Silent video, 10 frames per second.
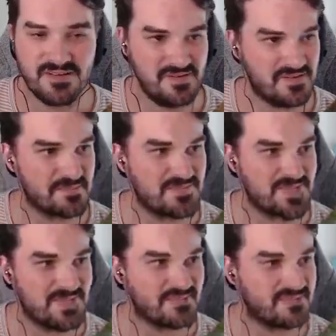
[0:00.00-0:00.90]
Oh
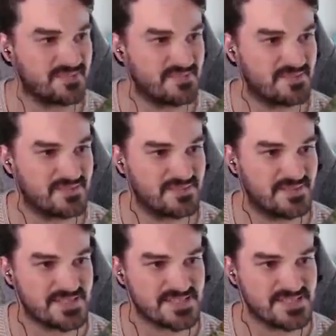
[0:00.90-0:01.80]
man,
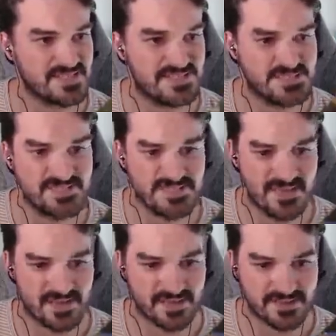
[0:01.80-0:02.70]
that is
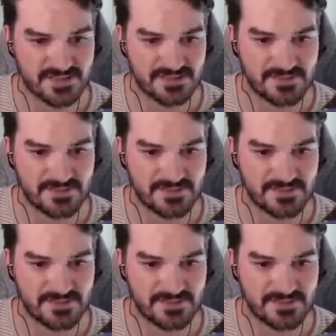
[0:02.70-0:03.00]
dark.